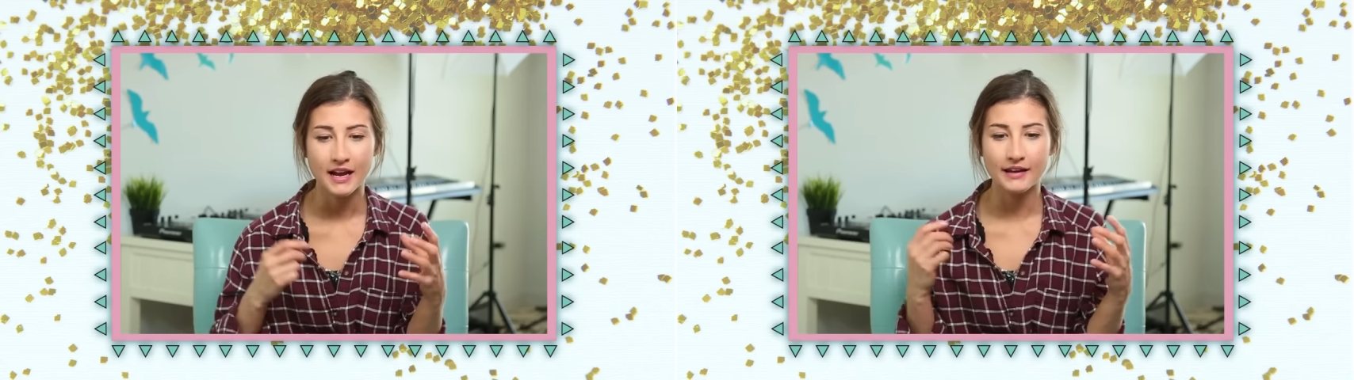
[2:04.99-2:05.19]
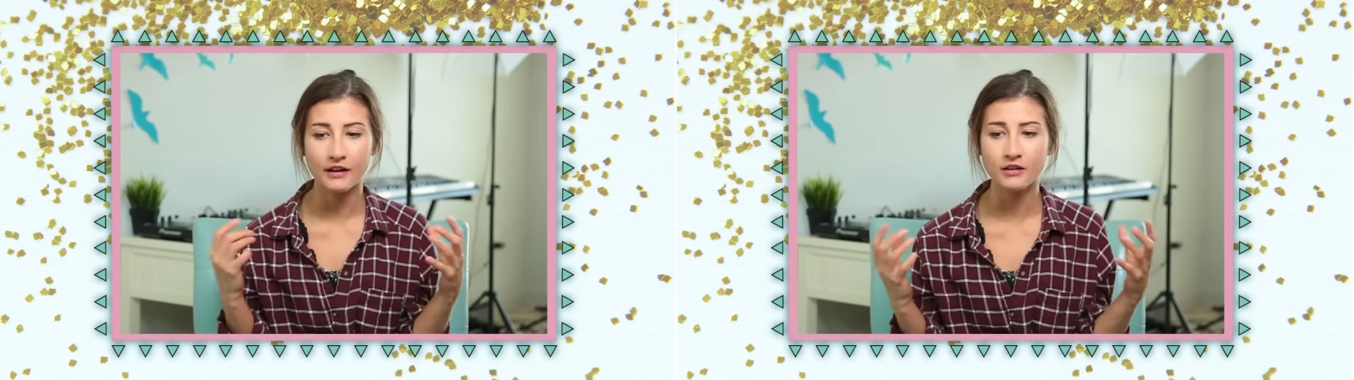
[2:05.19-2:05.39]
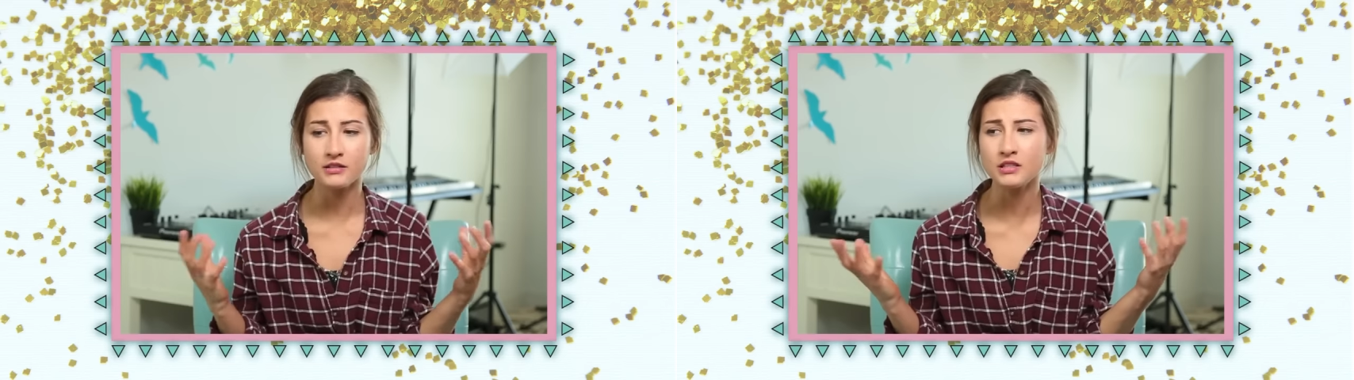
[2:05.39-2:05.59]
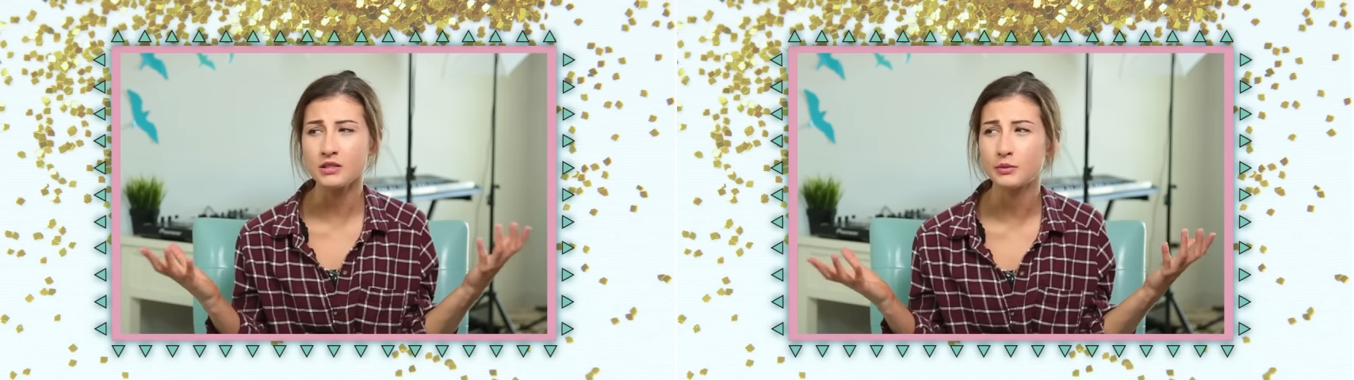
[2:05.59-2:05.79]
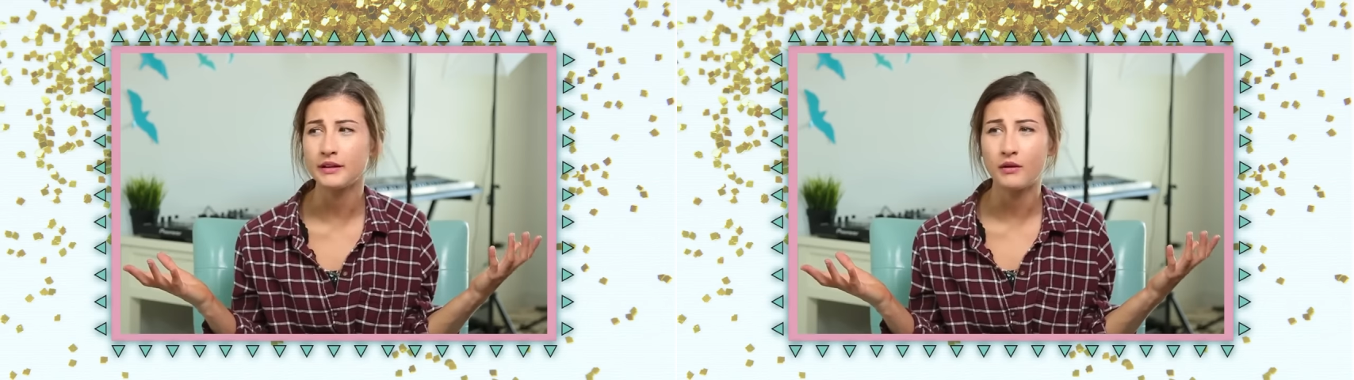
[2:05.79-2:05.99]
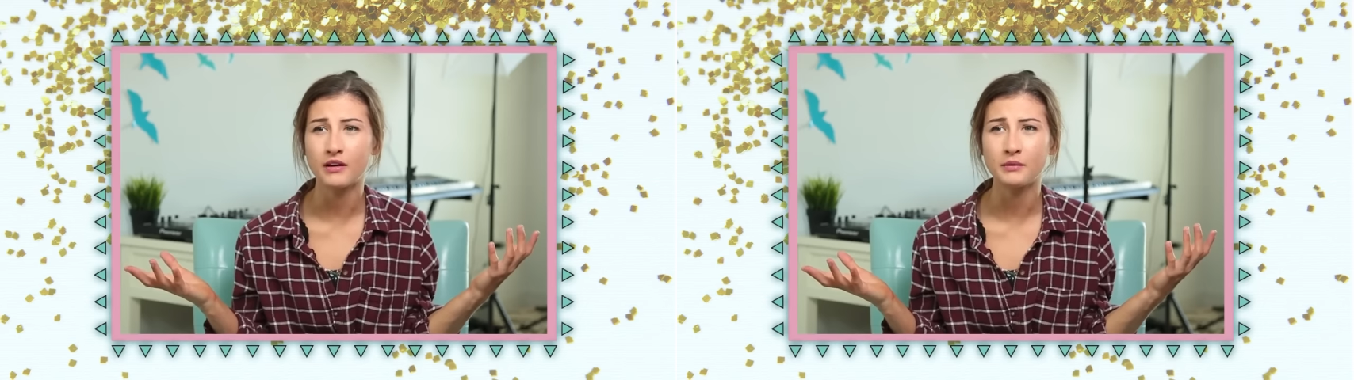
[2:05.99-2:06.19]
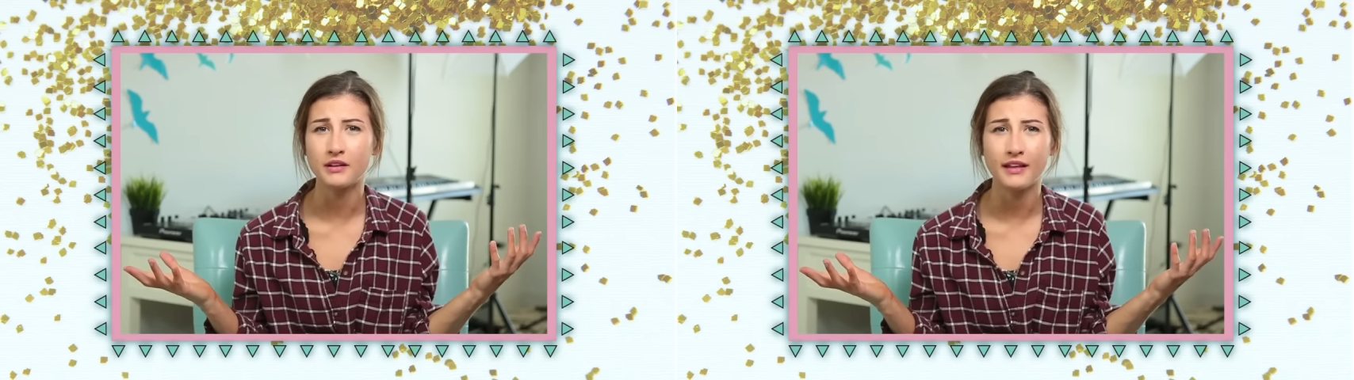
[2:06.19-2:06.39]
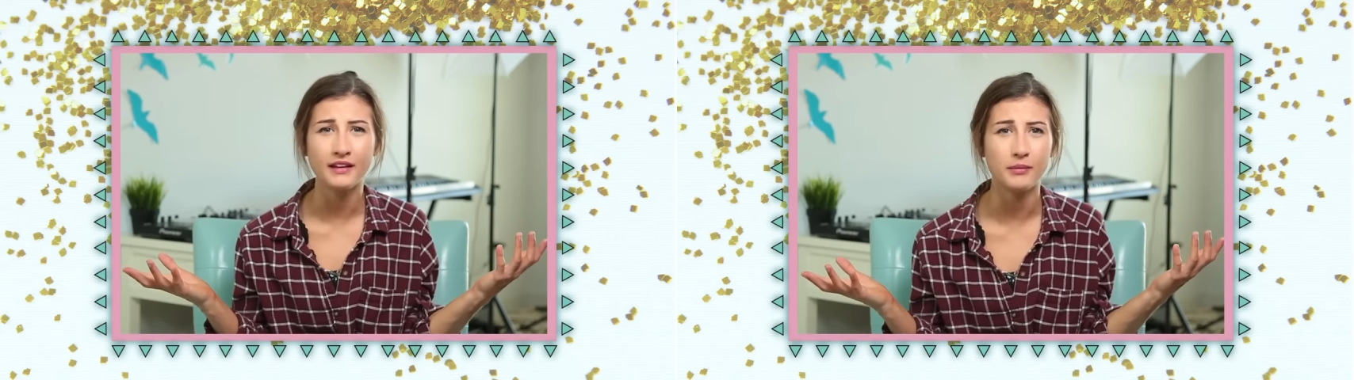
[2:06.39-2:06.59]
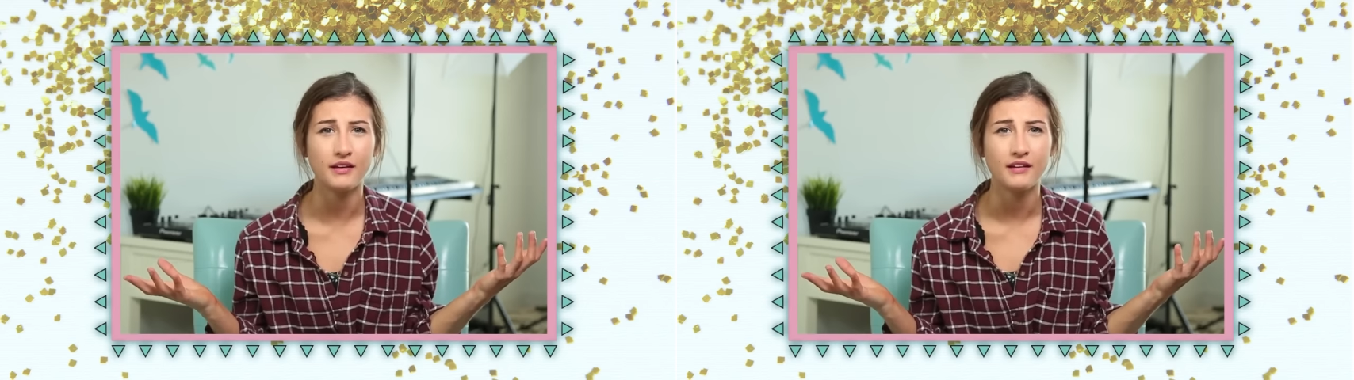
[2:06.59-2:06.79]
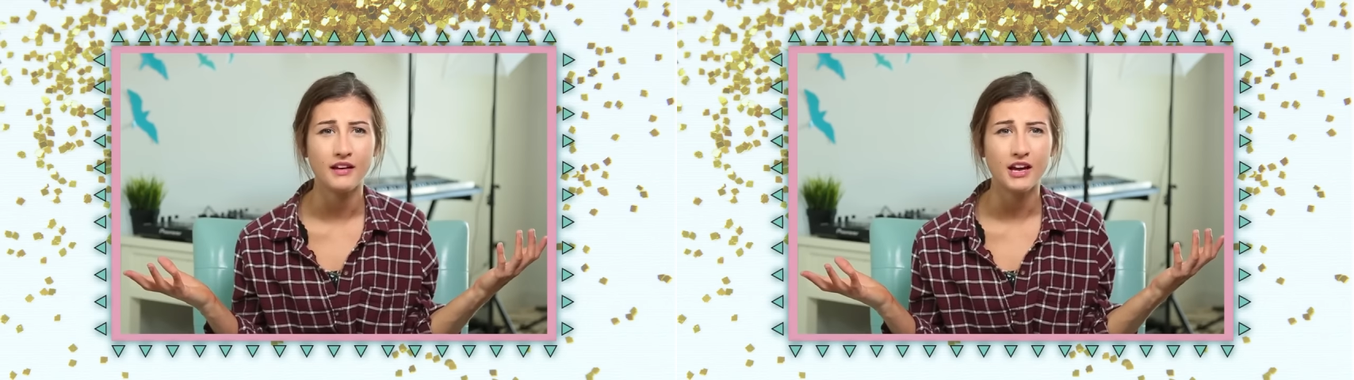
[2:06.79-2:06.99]
and I also just really want him to like
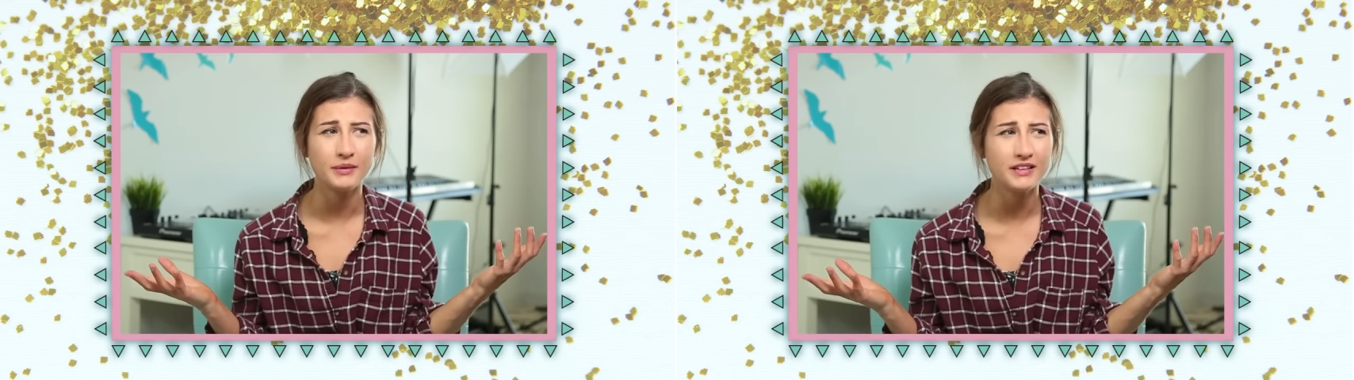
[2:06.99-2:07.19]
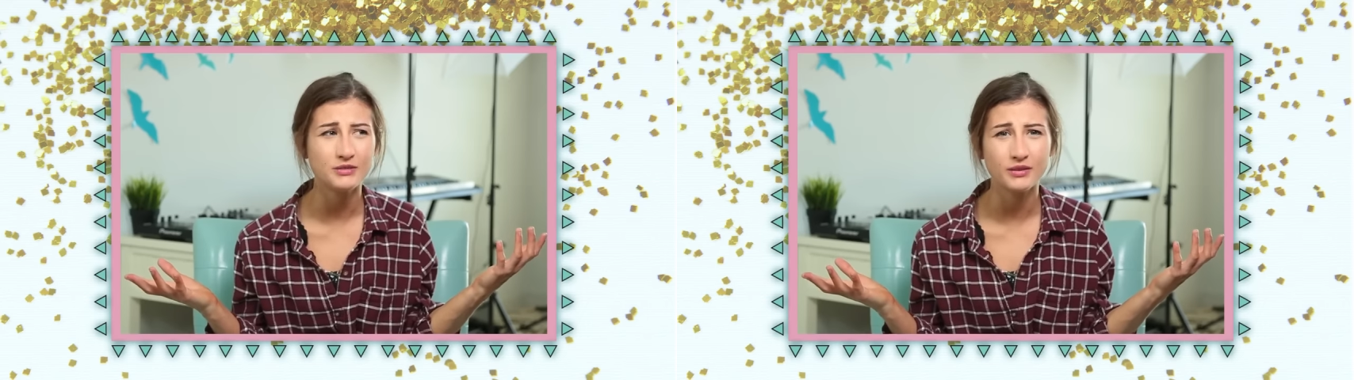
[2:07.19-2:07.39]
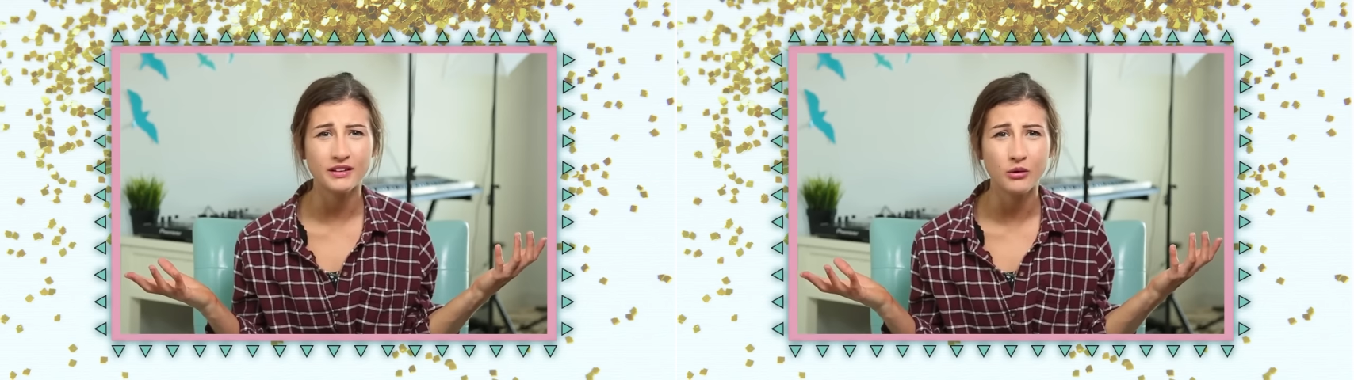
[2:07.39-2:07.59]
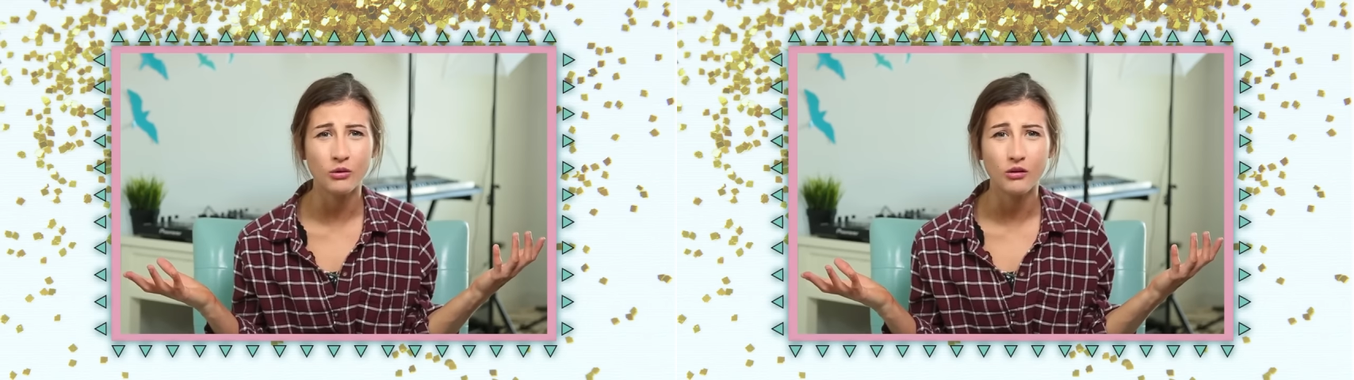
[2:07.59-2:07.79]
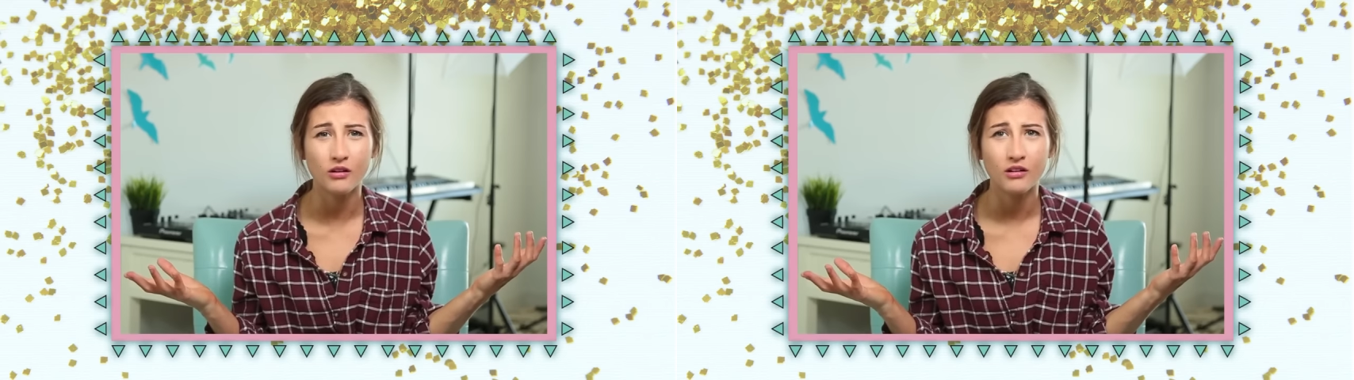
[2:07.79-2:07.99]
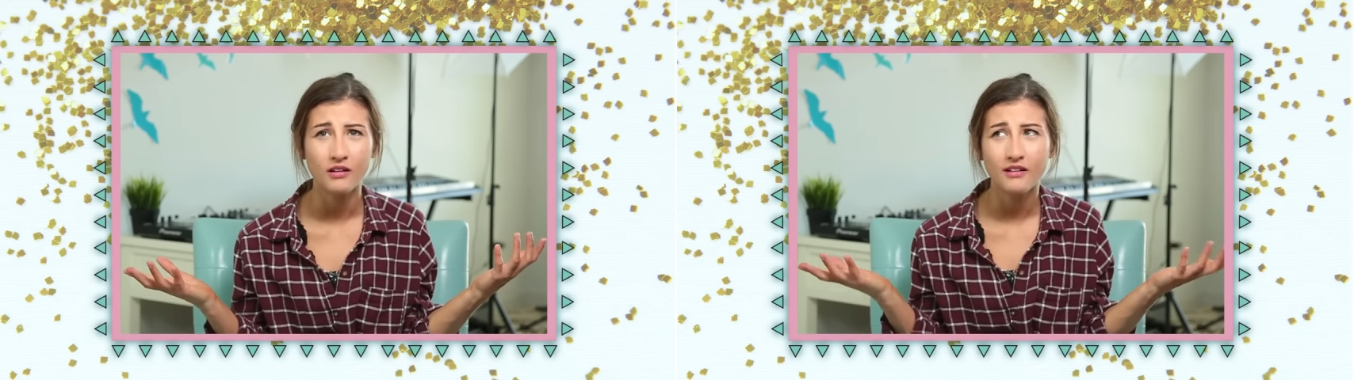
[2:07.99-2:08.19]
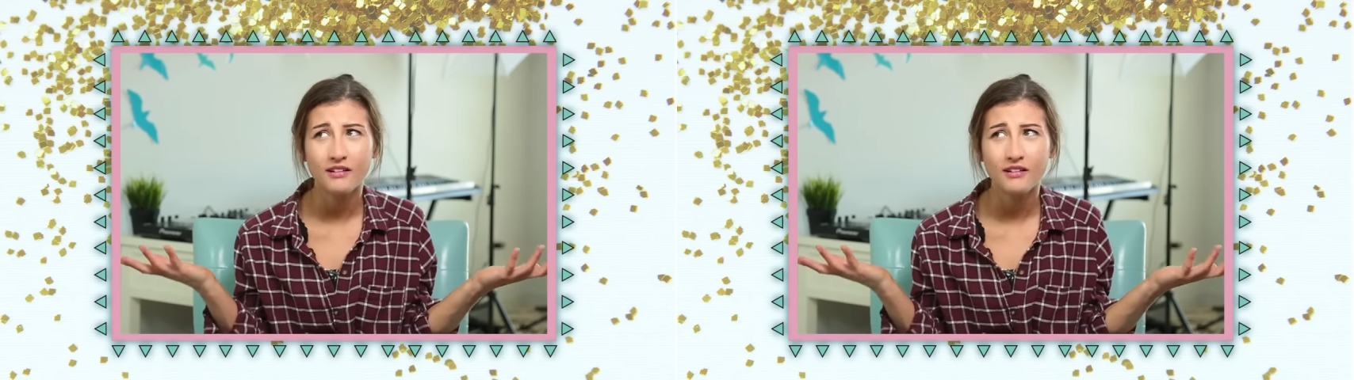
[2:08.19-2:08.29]
me. I mean, he's really cool.